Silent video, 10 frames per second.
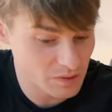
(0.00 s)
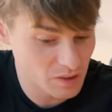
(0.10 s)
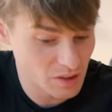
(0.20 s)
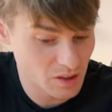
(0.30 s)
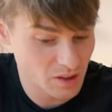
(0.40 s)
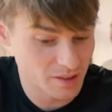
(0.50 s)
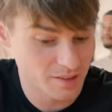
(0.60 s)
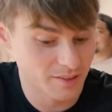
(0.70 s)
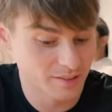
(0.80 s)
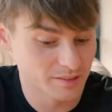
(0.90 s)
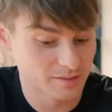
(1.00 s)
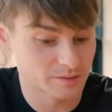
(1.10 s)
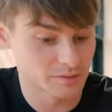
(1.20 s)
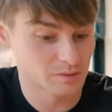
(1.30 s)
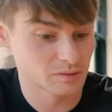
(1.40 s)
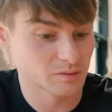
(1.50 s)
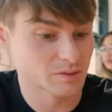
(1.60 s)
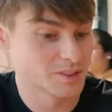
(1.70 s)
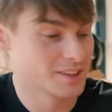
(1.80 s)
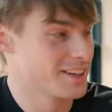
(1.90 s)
[no speech]